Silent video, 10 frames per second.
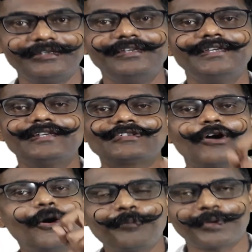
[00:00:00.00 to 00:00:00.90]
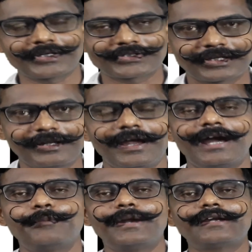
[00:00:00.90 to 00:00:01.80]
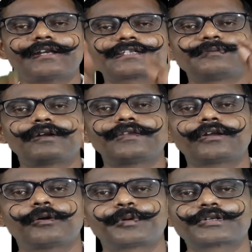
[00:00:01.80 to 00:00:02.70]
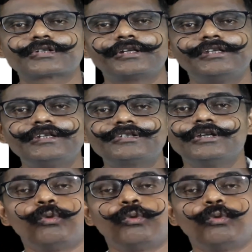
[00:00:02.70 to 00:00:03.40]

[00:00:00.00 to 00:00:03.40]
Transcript: E is an operation, and matrix for that operation is